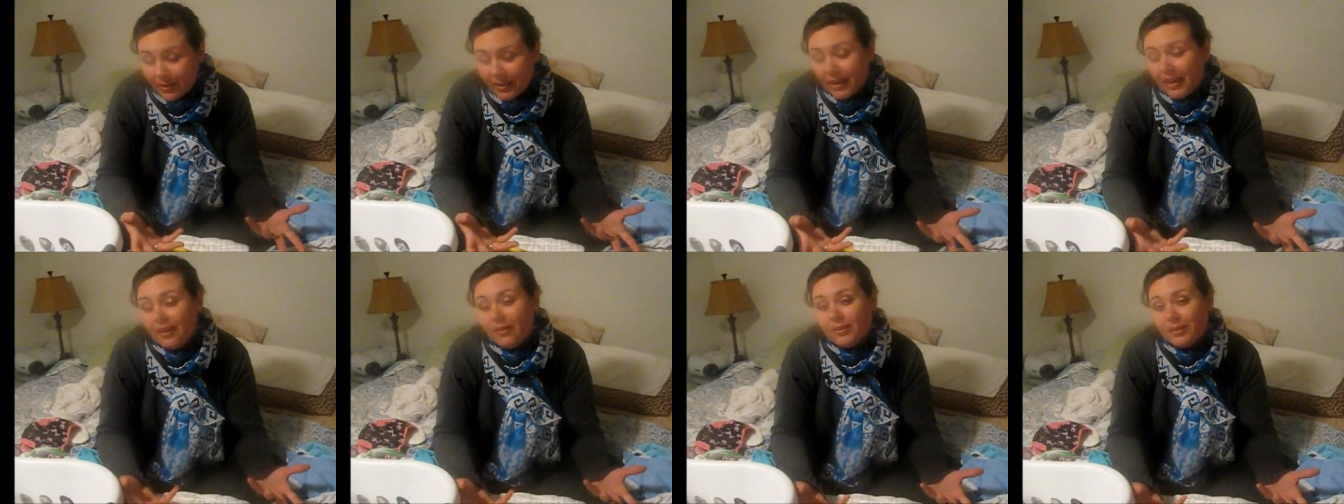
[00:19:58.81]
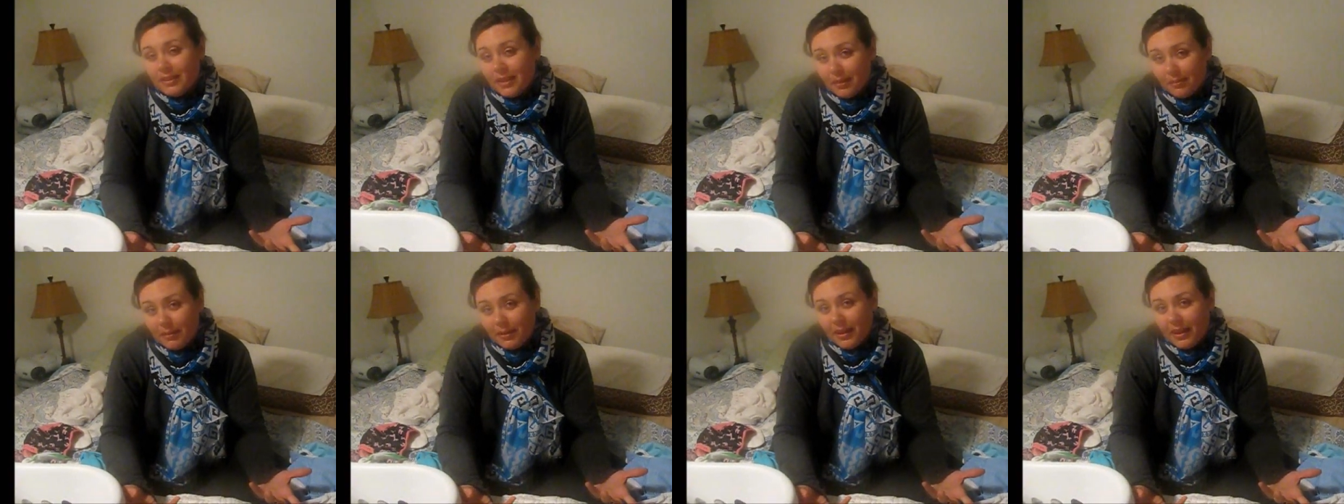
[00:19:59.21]
it would
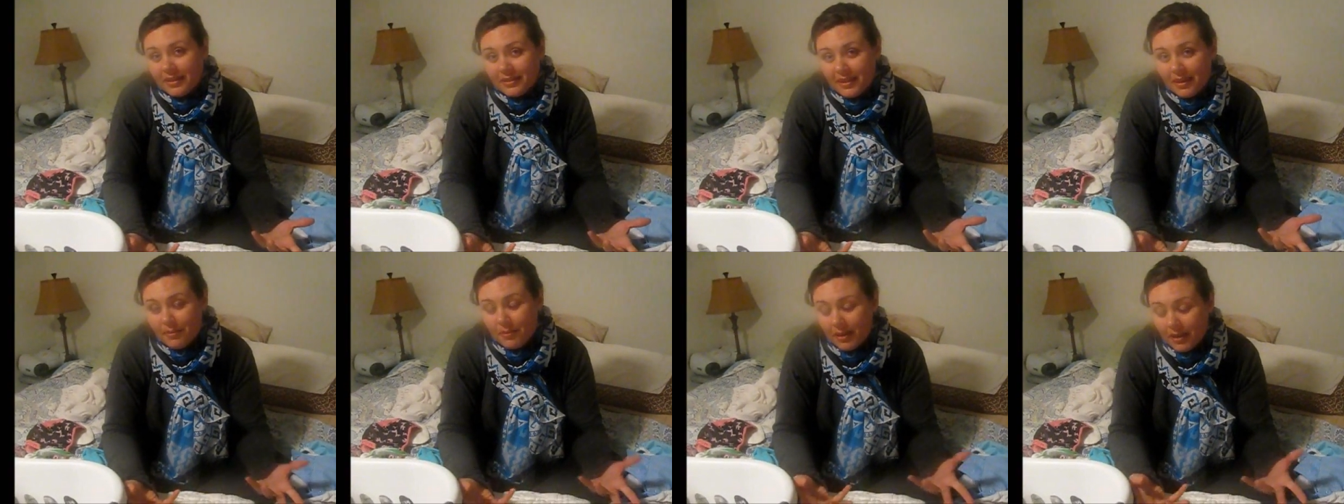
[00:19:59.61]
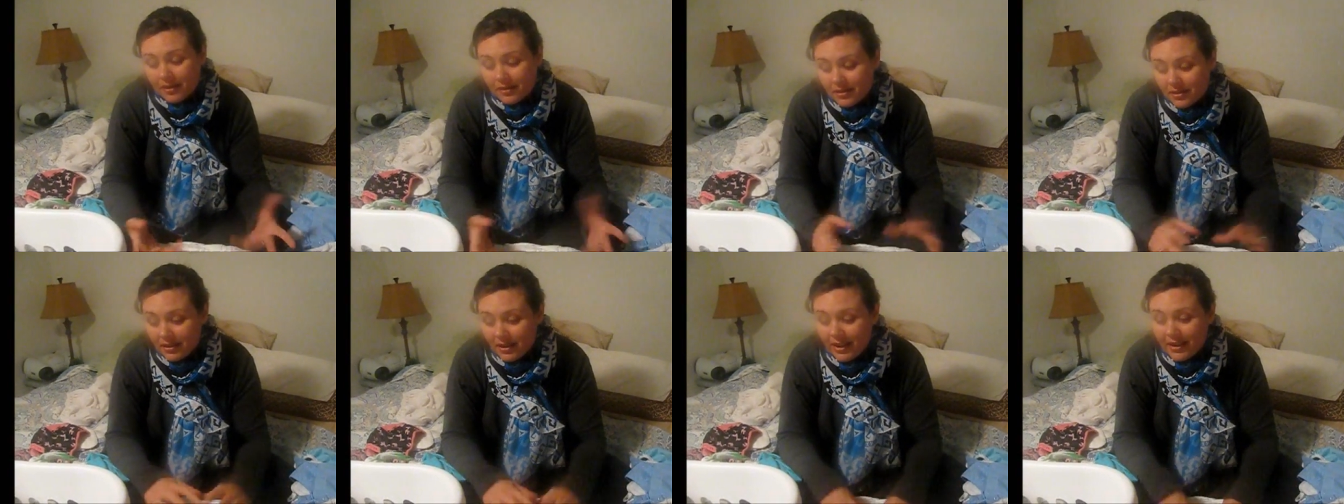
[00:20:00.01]
take me like 10 minutes,
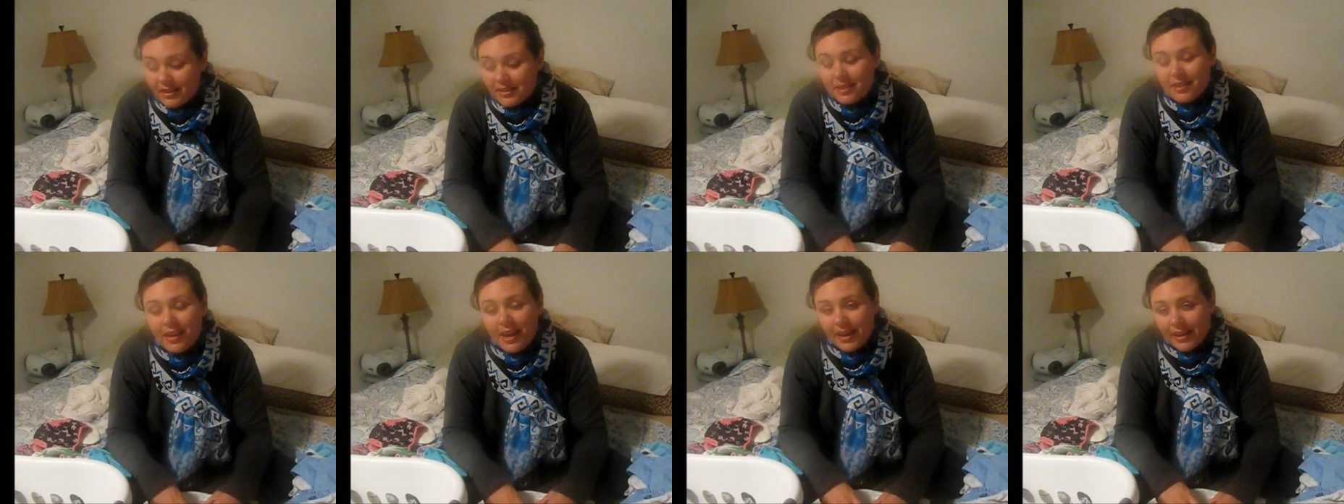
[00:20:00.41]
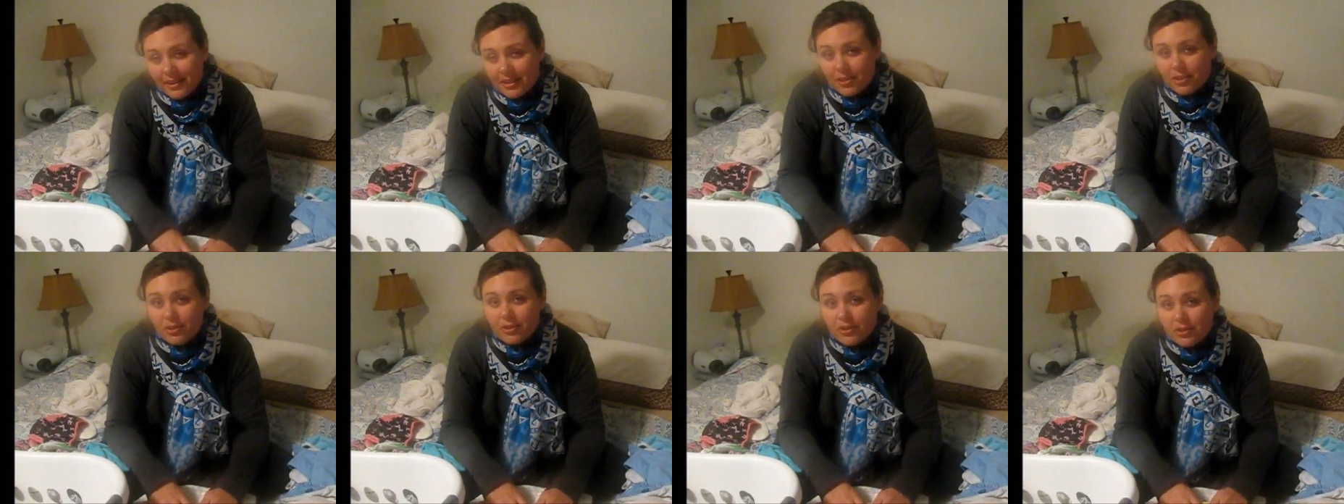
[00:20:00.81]
and it's a lot easier